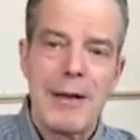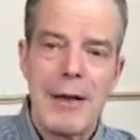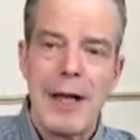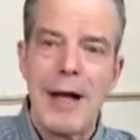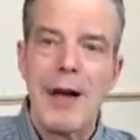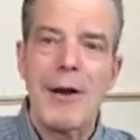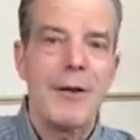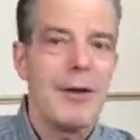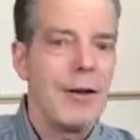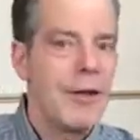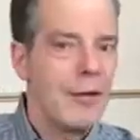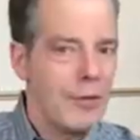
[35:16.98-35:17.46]

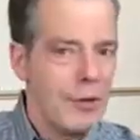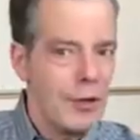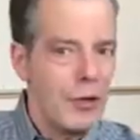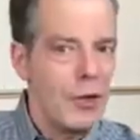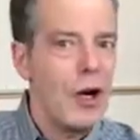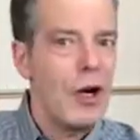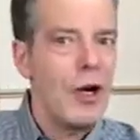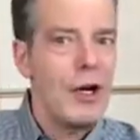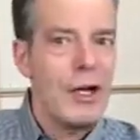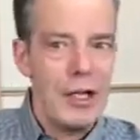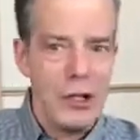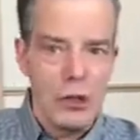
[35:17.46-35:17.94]
Now, if a
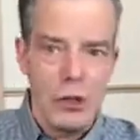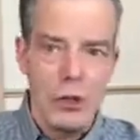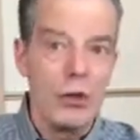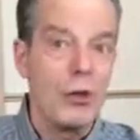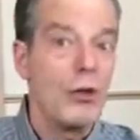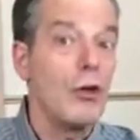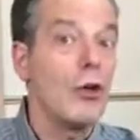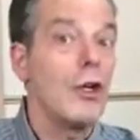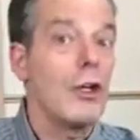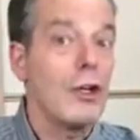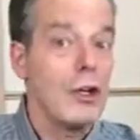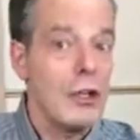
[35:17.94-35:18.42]
dog gets
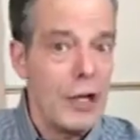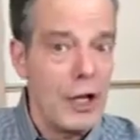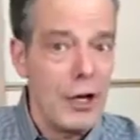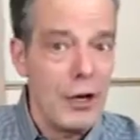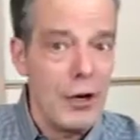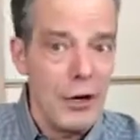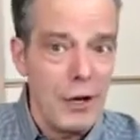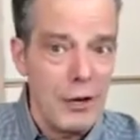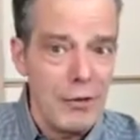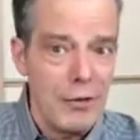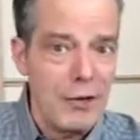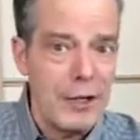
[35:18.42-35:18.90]
good and
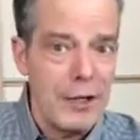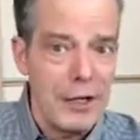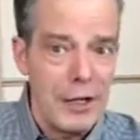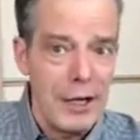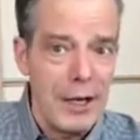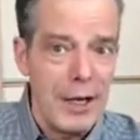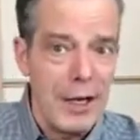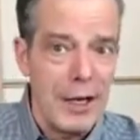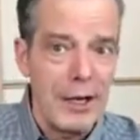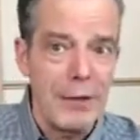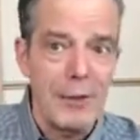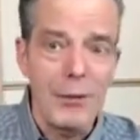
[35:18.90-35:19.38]
tired every
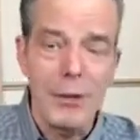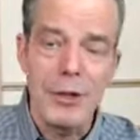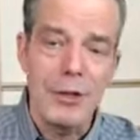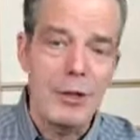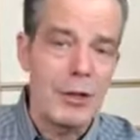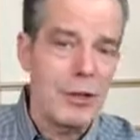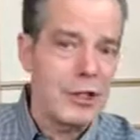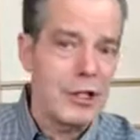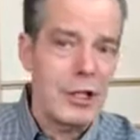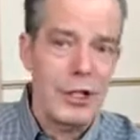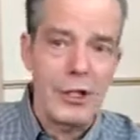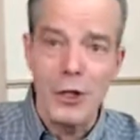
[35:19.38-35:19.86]
day,
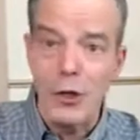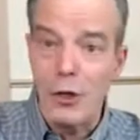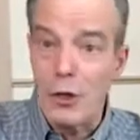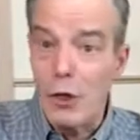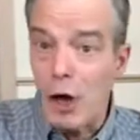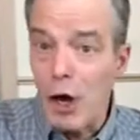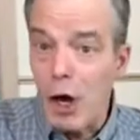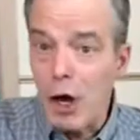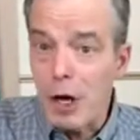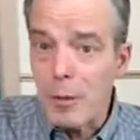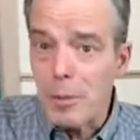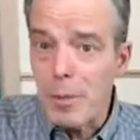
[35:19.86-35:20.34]
whether it's at the
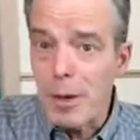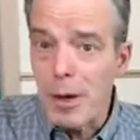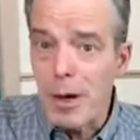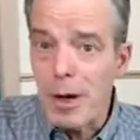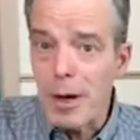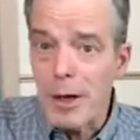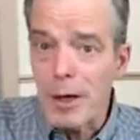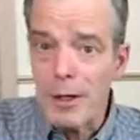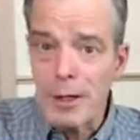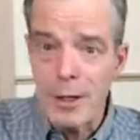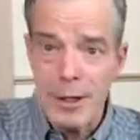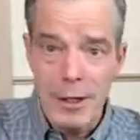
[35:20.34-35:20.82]
dog
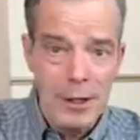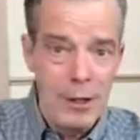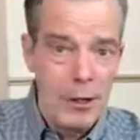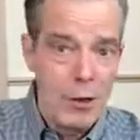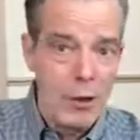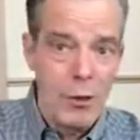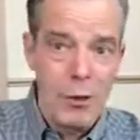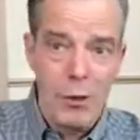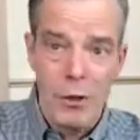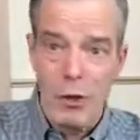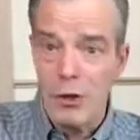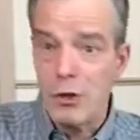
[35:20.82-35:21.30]
park
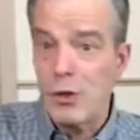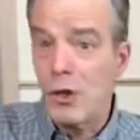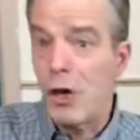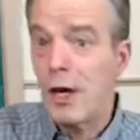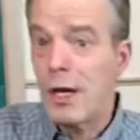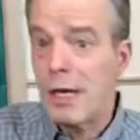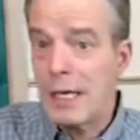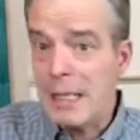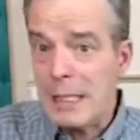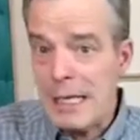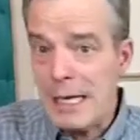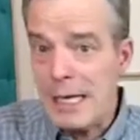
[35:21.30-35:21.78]
or a
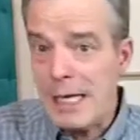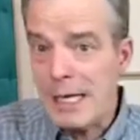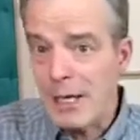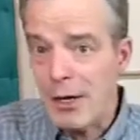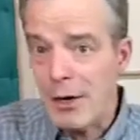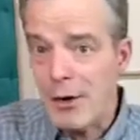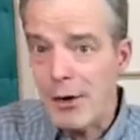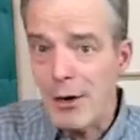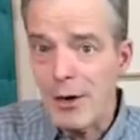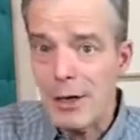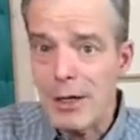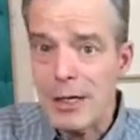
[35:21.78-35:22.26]
doggy
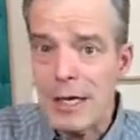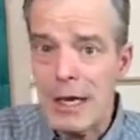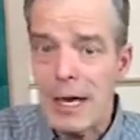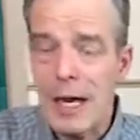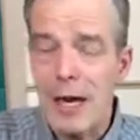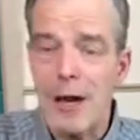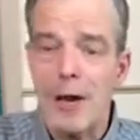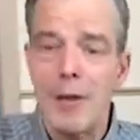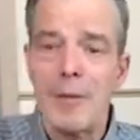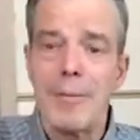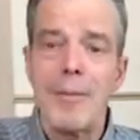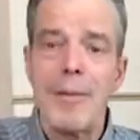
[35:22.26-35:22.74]
daycare at a
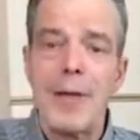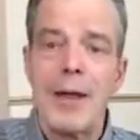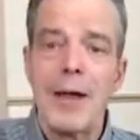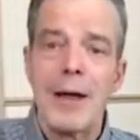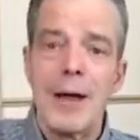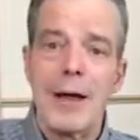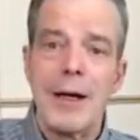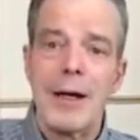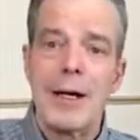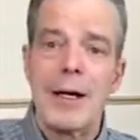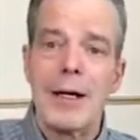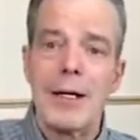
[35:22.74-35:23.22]
kennel,
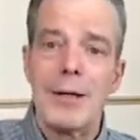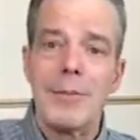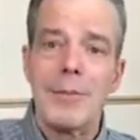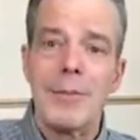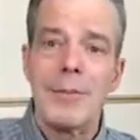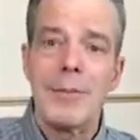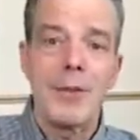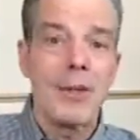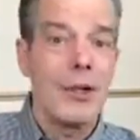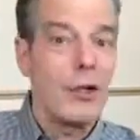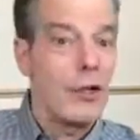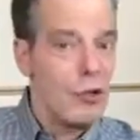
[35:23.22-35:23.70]

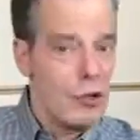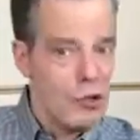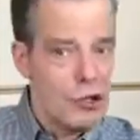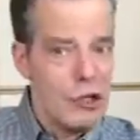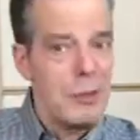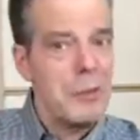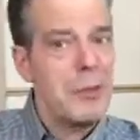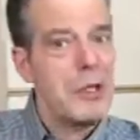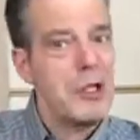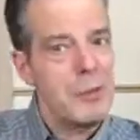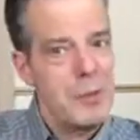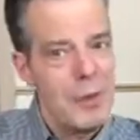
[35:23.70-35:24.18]
um, they're
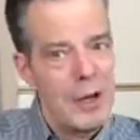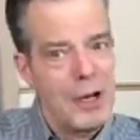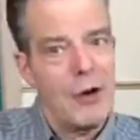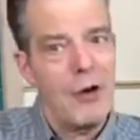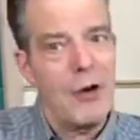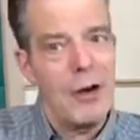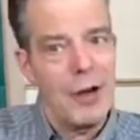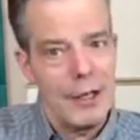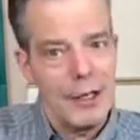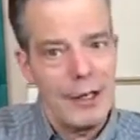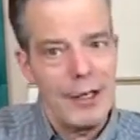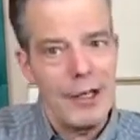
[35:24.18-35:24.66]
usually much
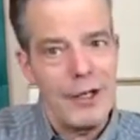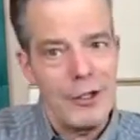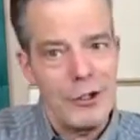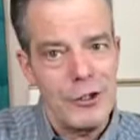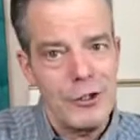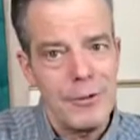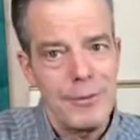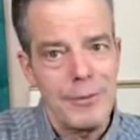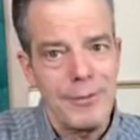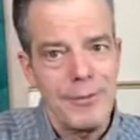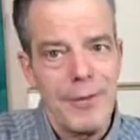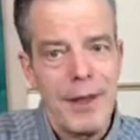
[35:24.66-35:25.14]
better on
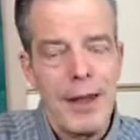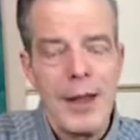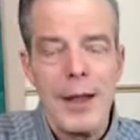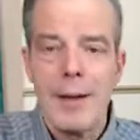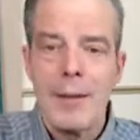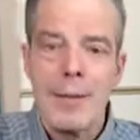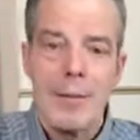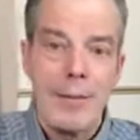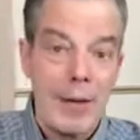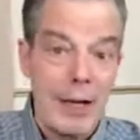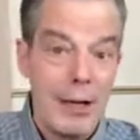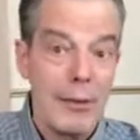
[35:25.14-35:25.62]
leash.
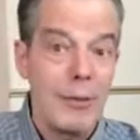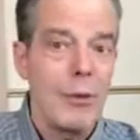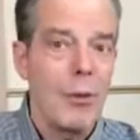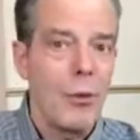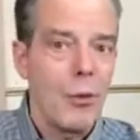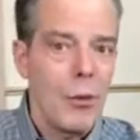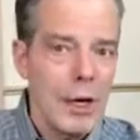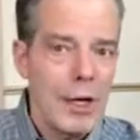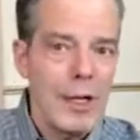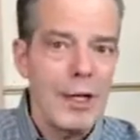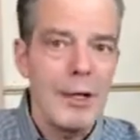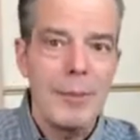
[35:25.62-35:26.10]

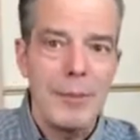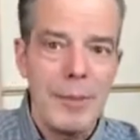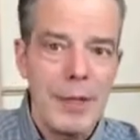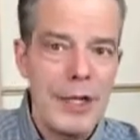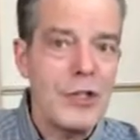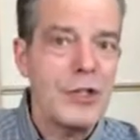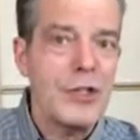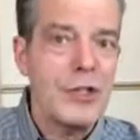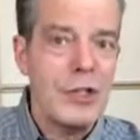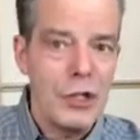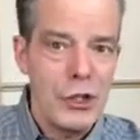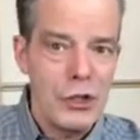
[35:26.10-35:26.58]
But one of the
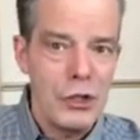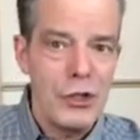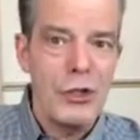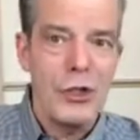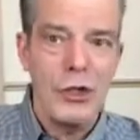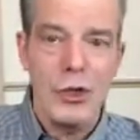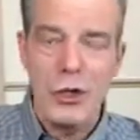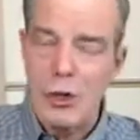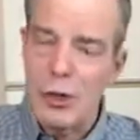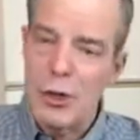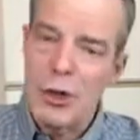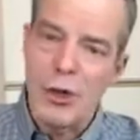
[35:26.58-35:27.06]
best things
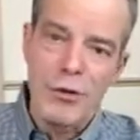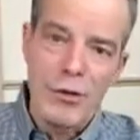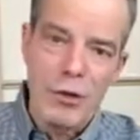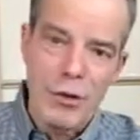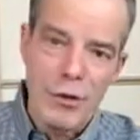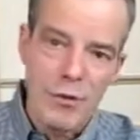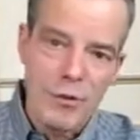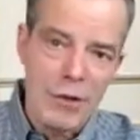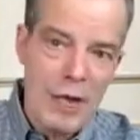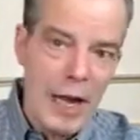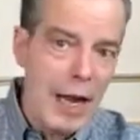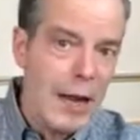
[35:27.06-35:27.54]
you can do
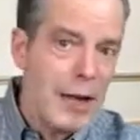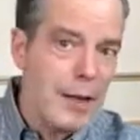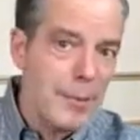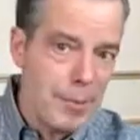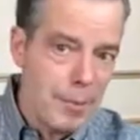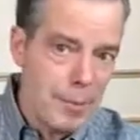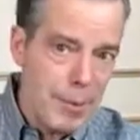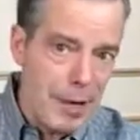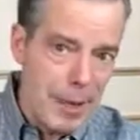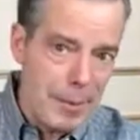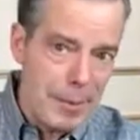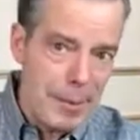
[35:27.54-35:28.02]
if you've got
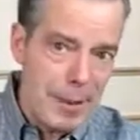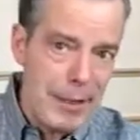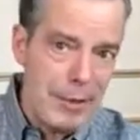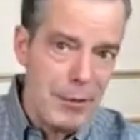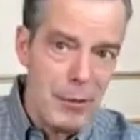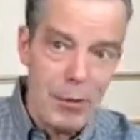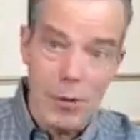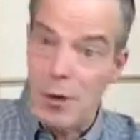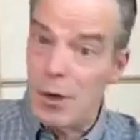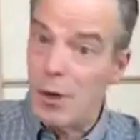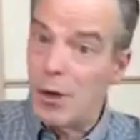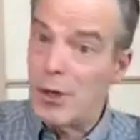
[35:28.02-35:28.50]
a
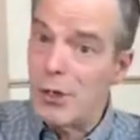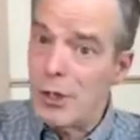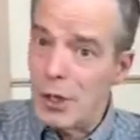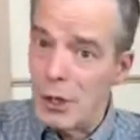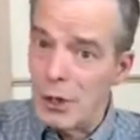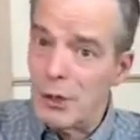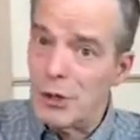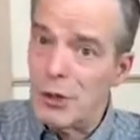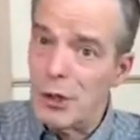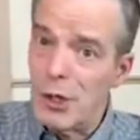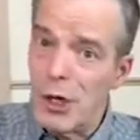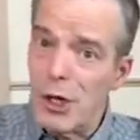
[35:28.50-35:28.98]
puppy or an
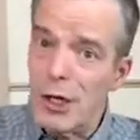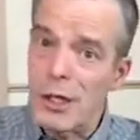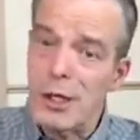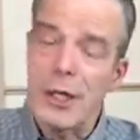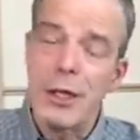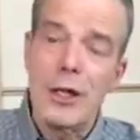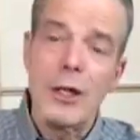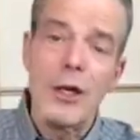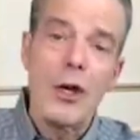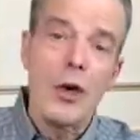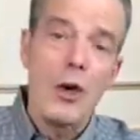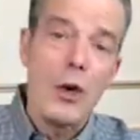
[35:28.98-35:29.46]
adult
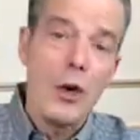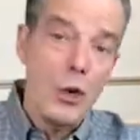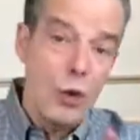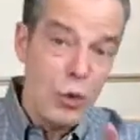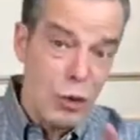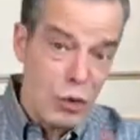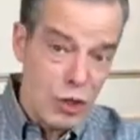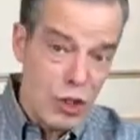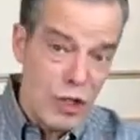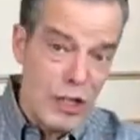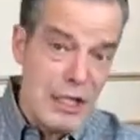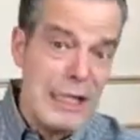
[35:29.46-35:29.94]
dog
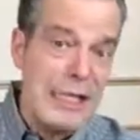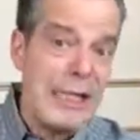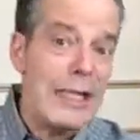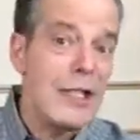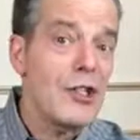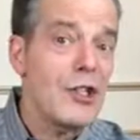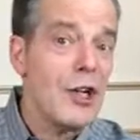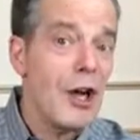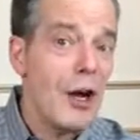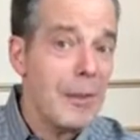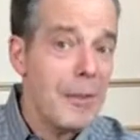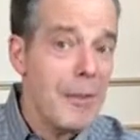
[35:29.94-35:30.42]
whose
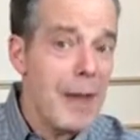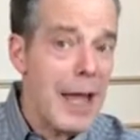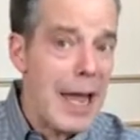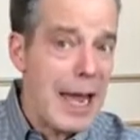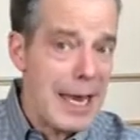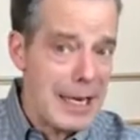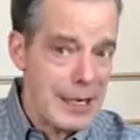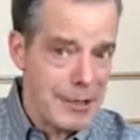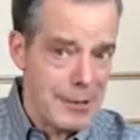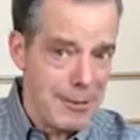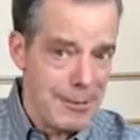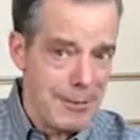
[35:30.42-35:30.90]
needs are
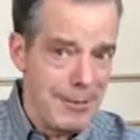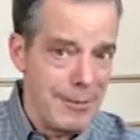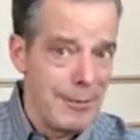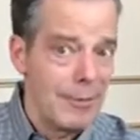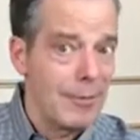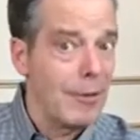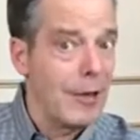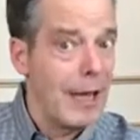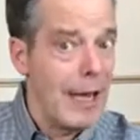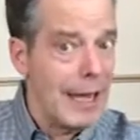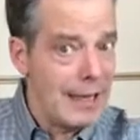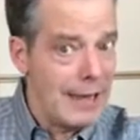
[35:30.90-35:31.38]
met,
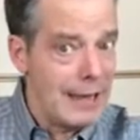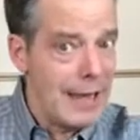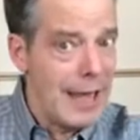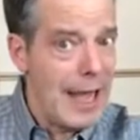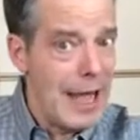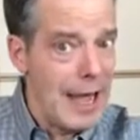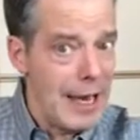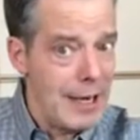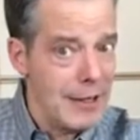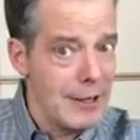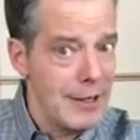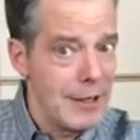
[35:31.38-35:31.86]
like
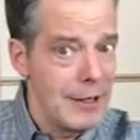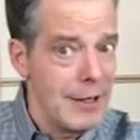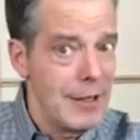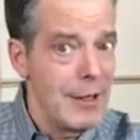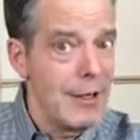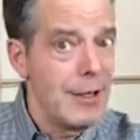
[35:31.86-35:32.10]
that,